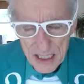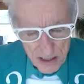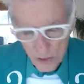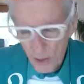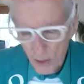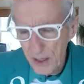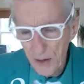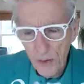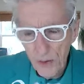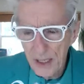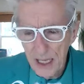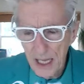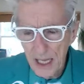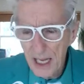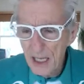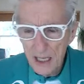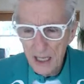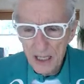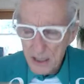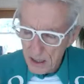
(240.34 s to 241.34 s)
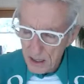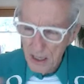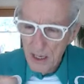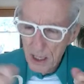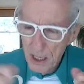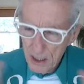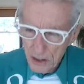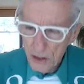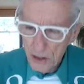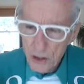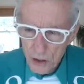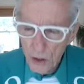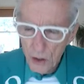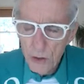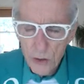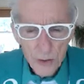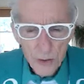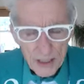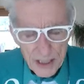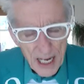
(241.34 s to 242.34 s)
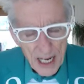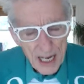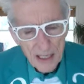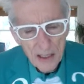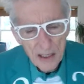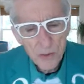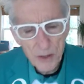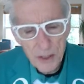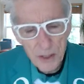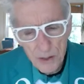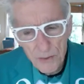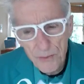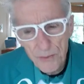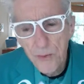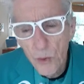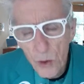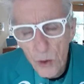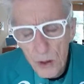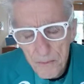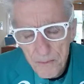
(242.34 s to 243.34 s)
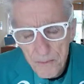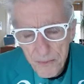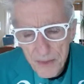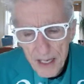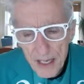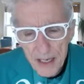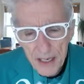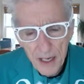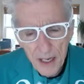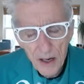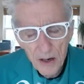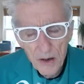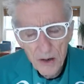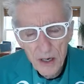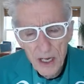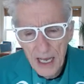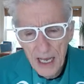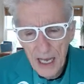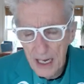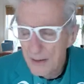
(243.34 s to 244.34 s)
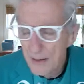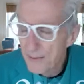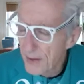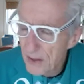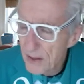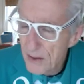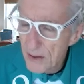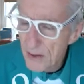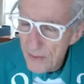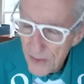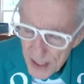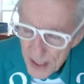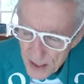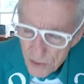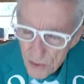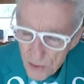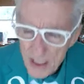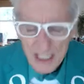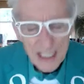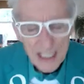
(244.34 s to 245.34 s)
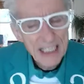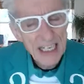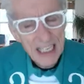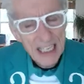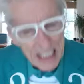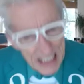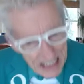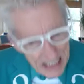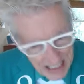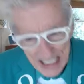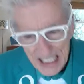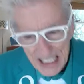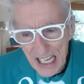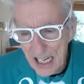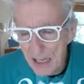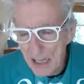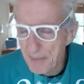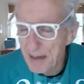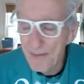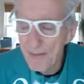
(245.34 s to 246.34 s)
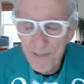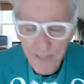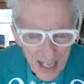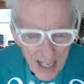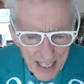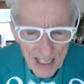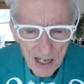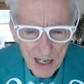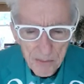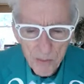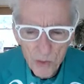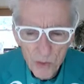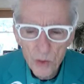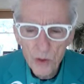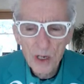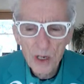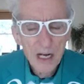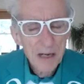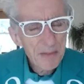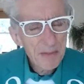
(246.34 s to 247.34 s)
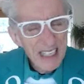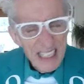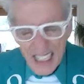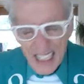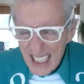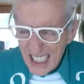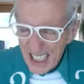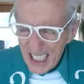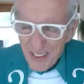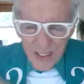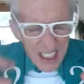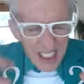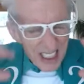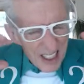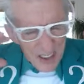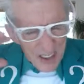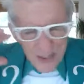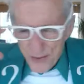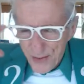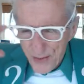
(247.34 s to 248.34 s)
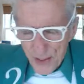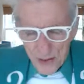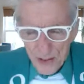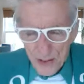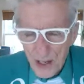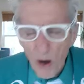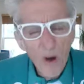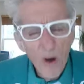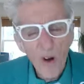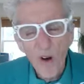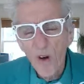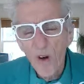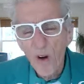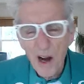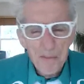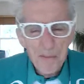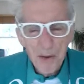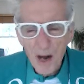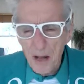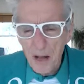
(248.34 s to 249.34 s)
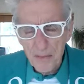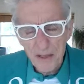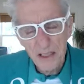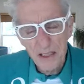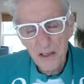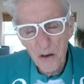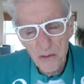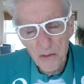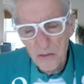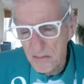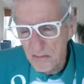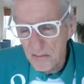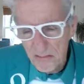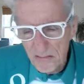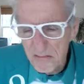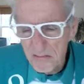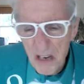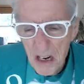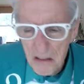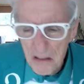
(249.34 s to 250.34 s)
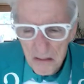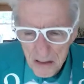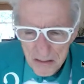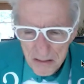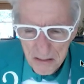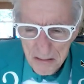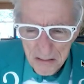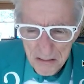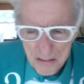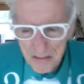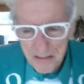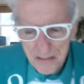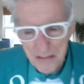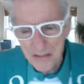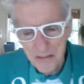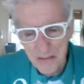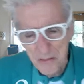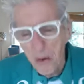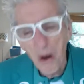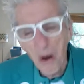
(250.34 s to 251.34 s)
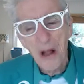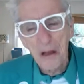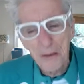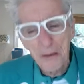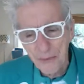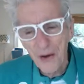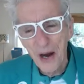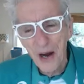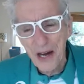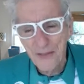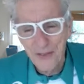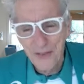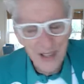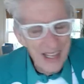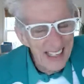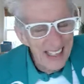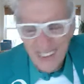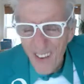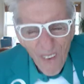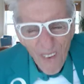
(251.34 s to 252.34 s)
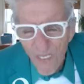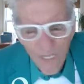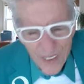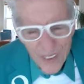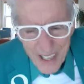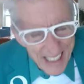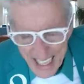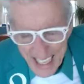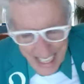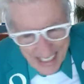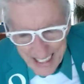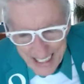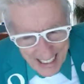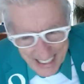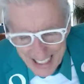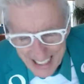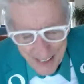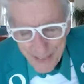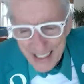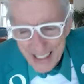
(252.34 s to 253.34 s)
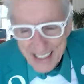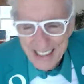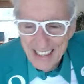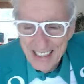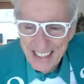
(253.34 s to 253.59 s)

I try to write the headlines to show you exactly what they're for, you know, and if they're of interest, then you click on them and find out more. But even if you say, oh, I probably don't, you know, qualify for that. No, you can't think that way,